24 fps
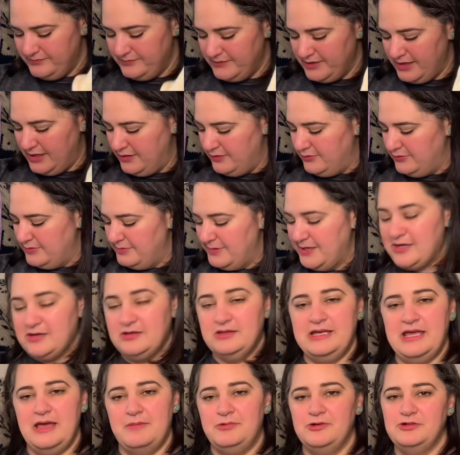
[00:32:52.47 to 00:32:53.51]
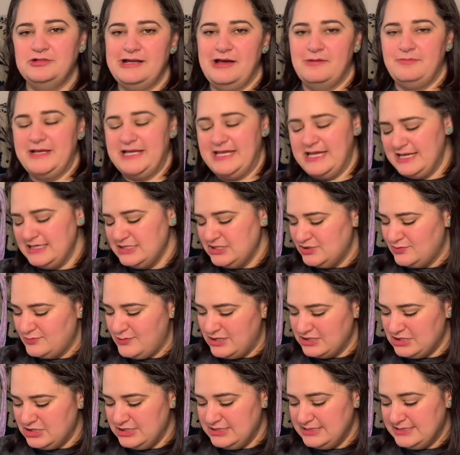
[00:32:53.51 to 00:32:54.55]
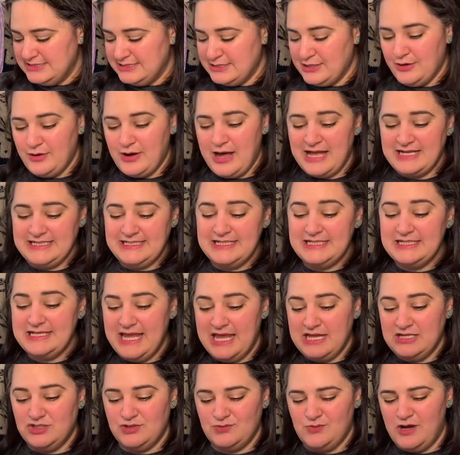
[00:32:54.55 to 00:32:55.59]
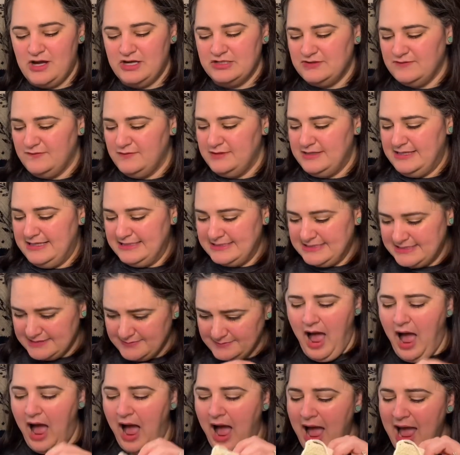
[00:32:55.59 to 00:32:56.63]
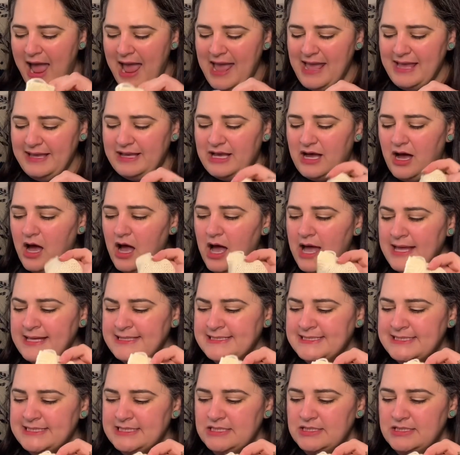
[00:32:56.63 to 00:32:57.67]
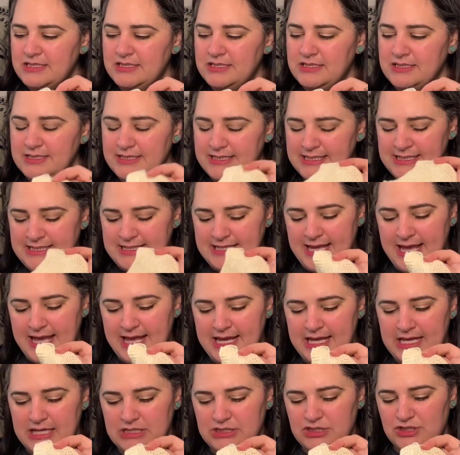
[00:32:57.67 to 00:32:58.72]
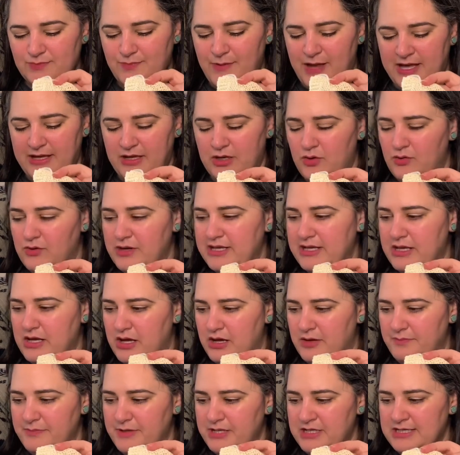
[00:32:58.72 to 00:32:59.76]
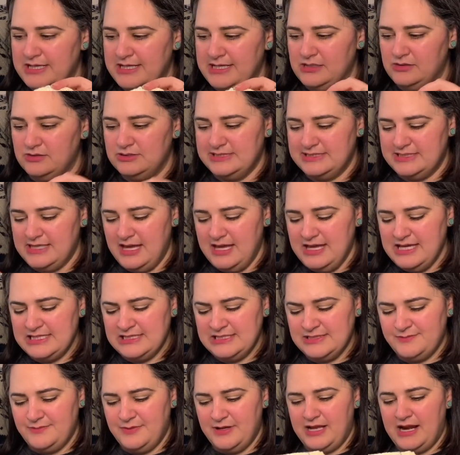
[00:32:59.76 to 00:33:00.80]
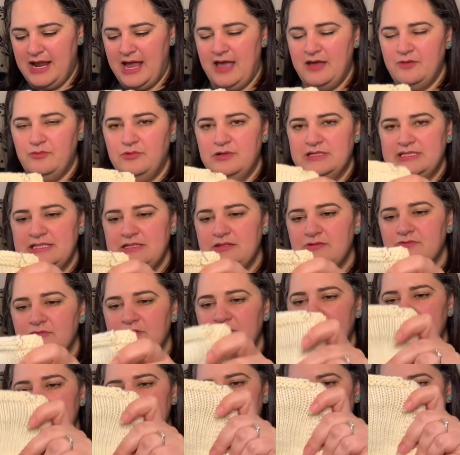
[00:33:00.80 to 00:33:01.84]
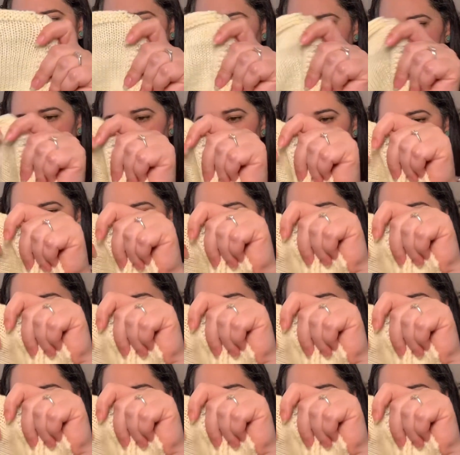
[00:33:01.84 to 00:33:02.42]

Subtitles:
Oh, apparently I pulled out my gauge swatches, so I did gauge swatch for this. I got gauge by going up a needle size, but I wasn't really a